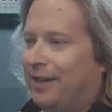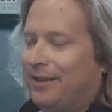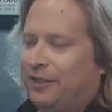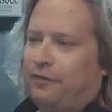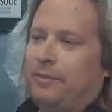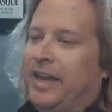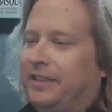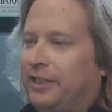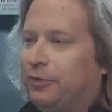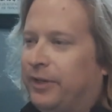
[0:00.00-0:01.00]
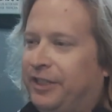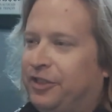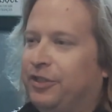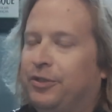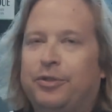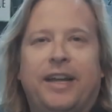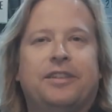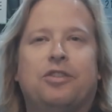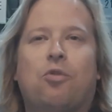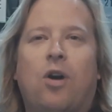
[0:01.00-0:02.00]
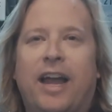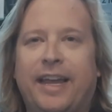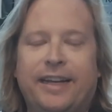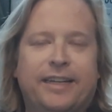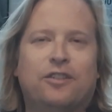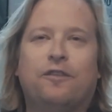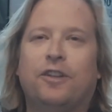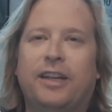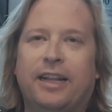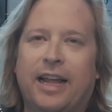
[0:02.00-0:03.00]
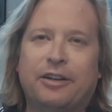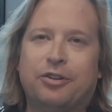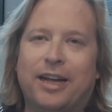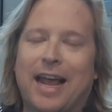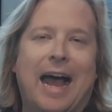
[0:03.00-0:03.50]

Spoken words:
It's from 1922. It's quiet. It's fully electric.